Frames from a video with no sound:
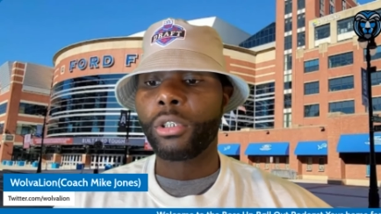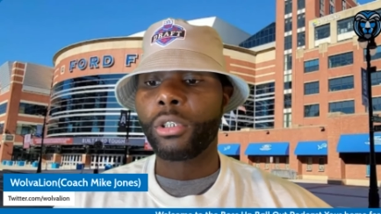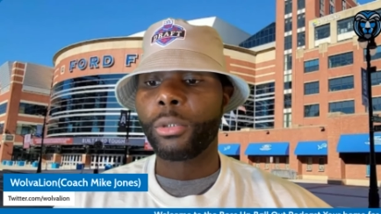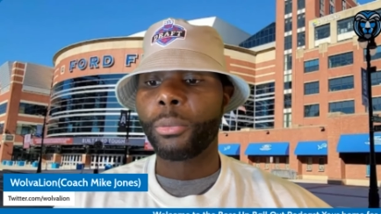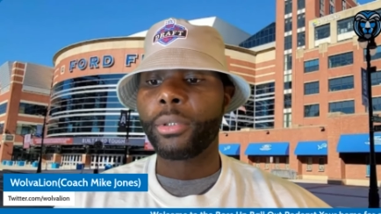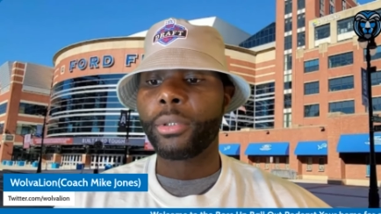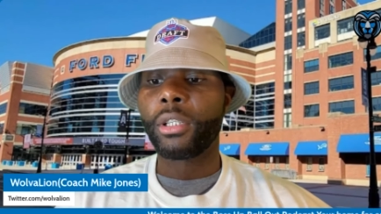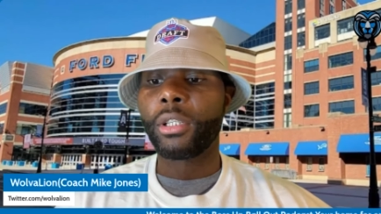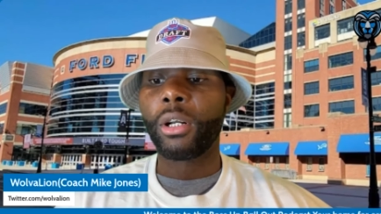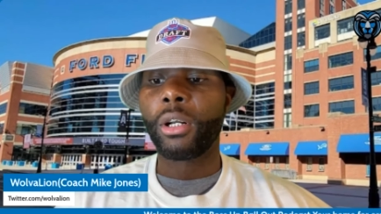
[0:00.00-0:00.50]
to
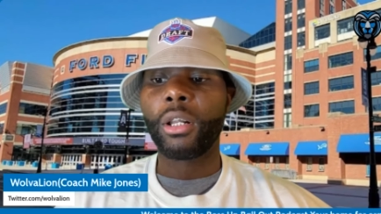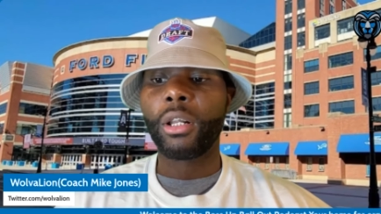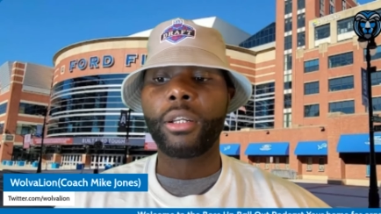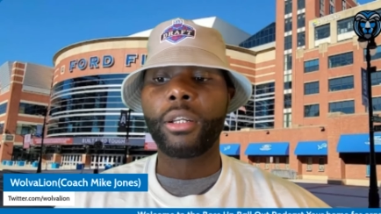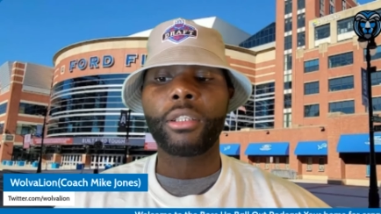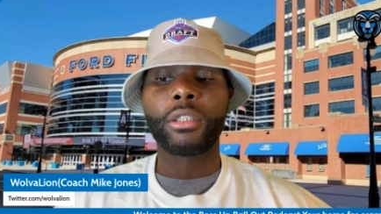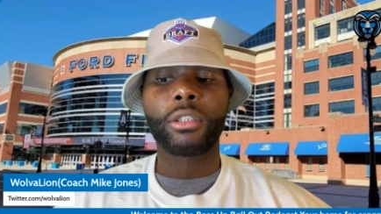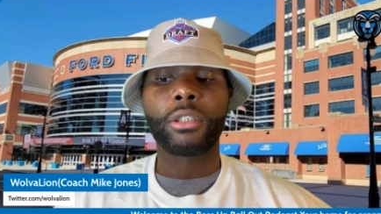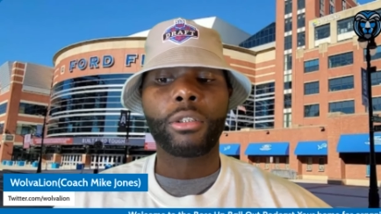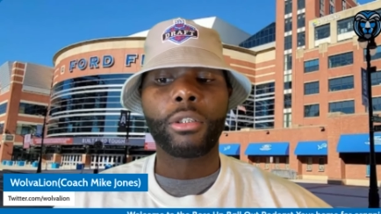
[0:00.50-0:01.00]
returning
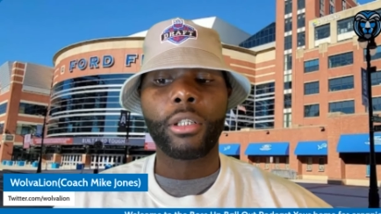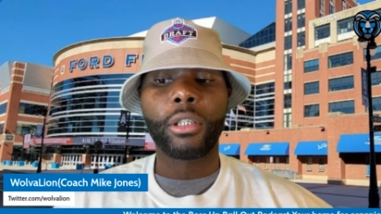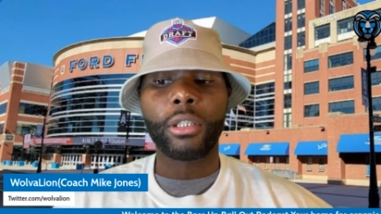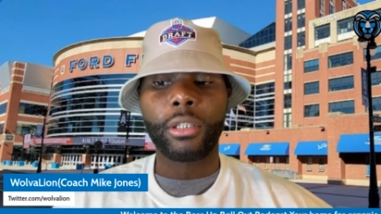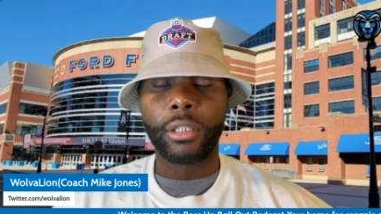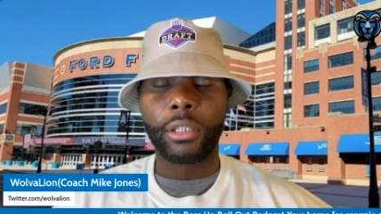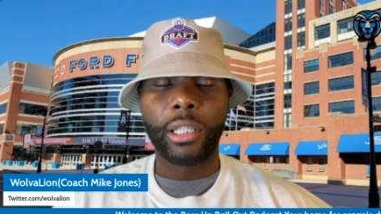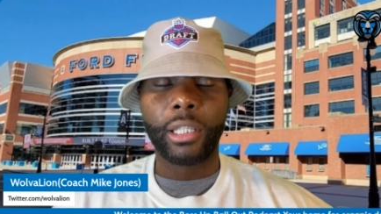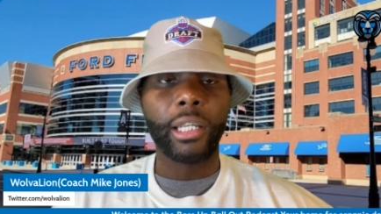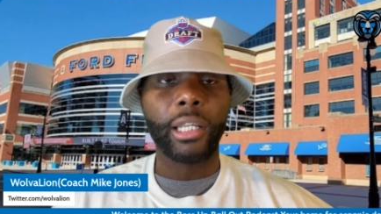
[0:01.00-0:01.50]

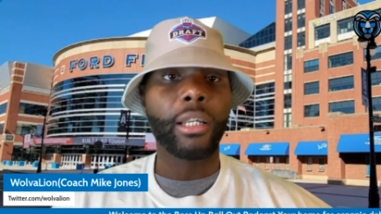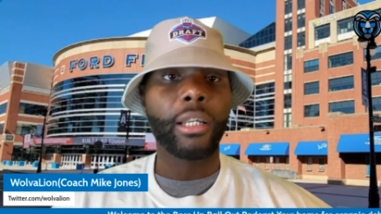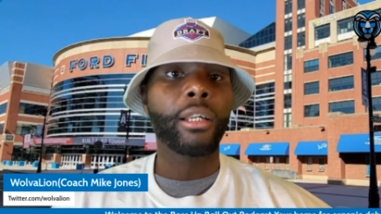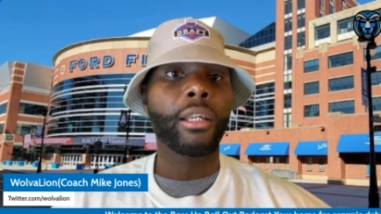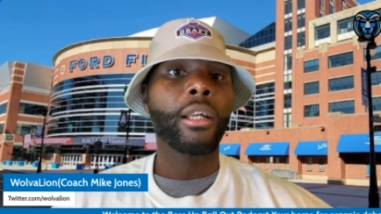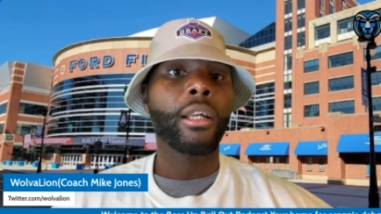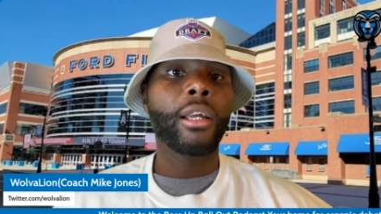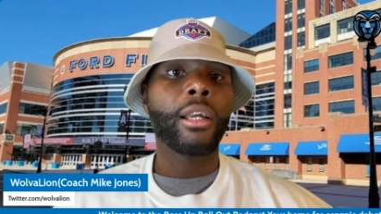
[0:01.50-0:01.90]
is key,